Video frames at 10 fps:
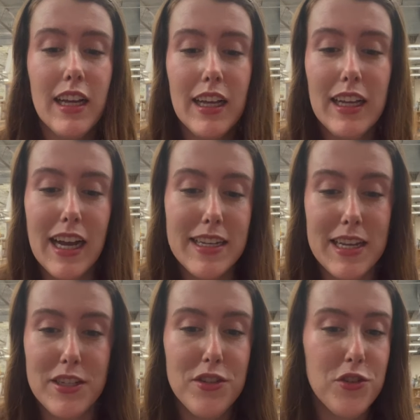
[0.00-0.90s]
Guys,
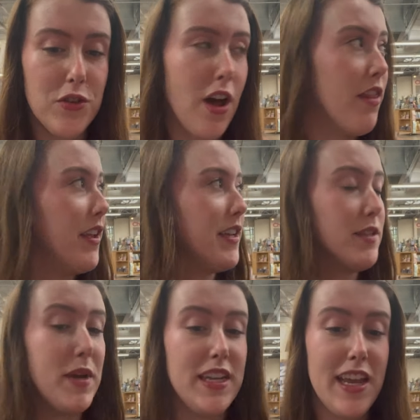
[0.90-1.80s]
I just do not think it is
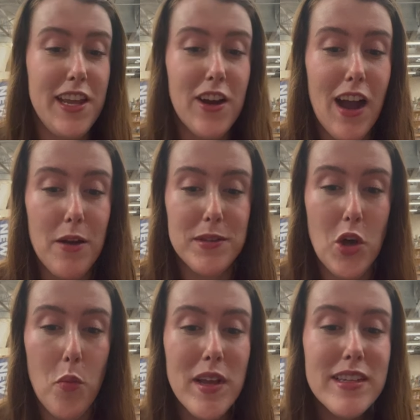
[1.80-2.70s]
my day here. I was
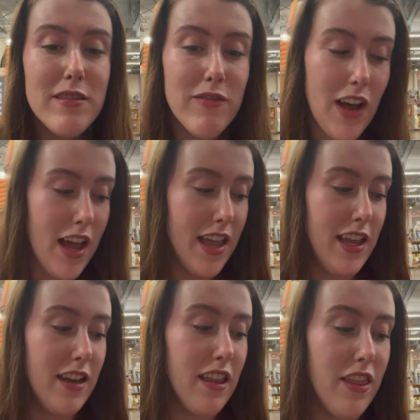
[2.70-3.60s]
hoping to
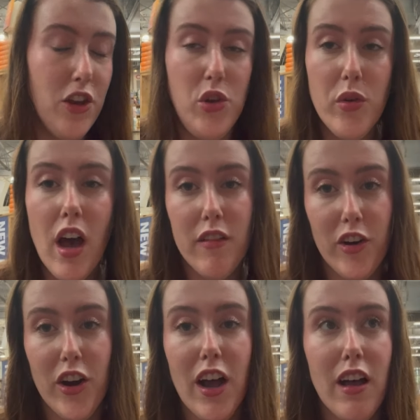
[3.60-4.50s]
find the new
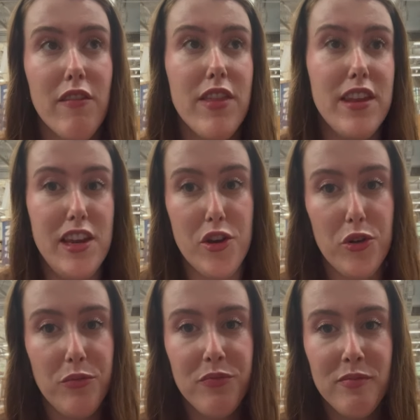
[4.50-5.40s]
cover of The Deal
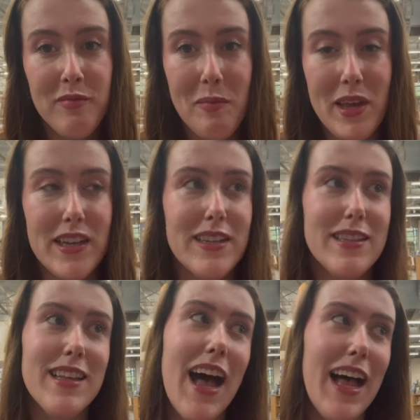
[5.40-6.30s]

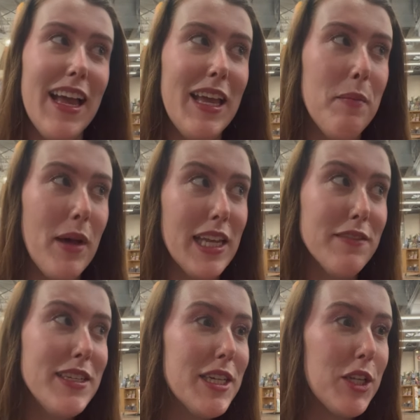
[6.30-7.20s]
because I might have
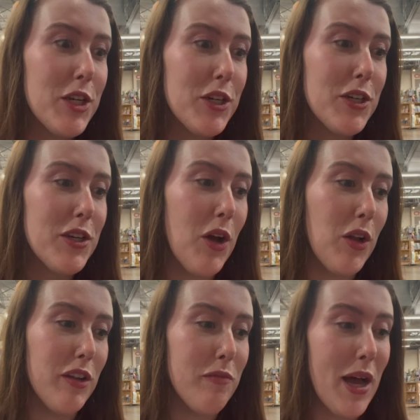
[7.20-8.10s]
decluttered
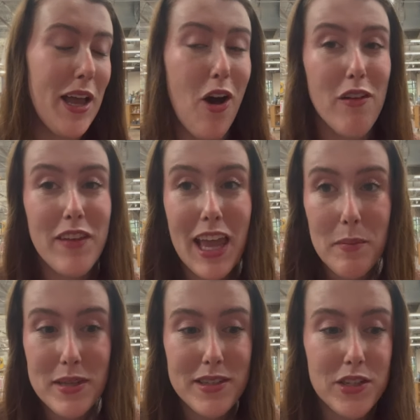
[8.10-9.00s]
all of my
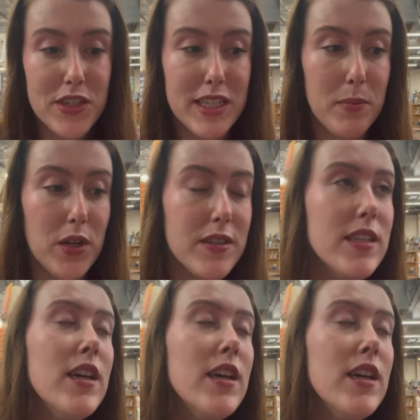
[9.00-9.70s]
off-campus series books,